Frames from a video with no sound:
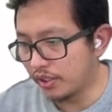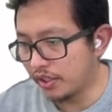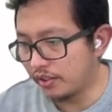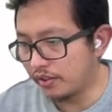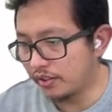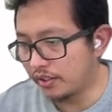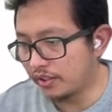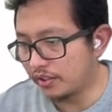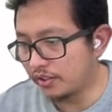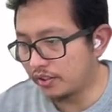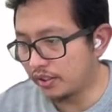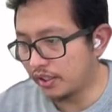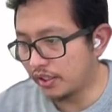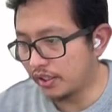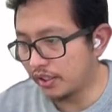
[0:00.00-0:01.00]
write
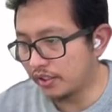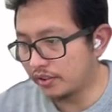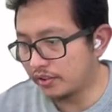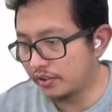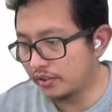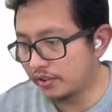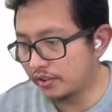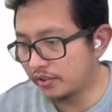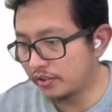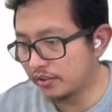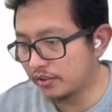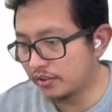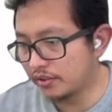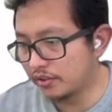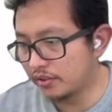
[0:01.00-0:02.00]
this as
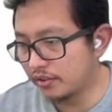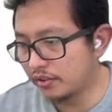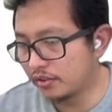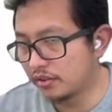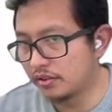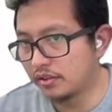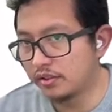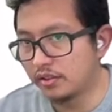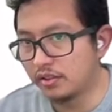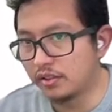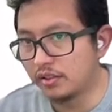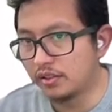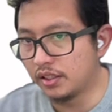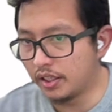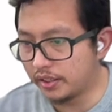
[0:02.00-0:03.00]

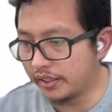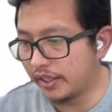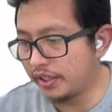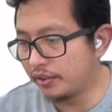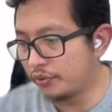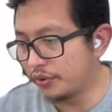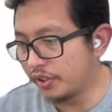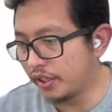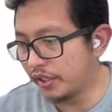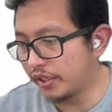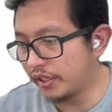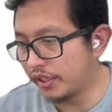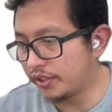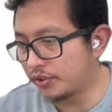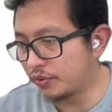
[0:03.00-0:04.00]
a
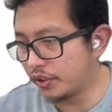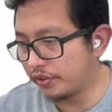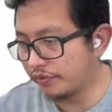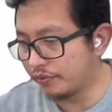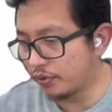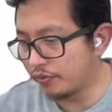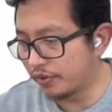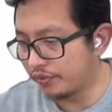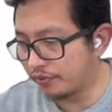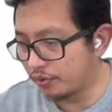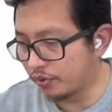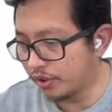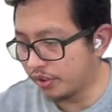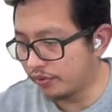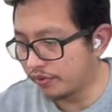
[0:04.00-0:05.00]
k squared over
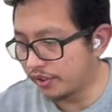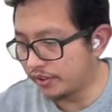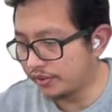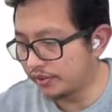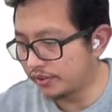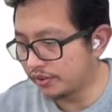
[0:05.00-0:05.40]
4, right?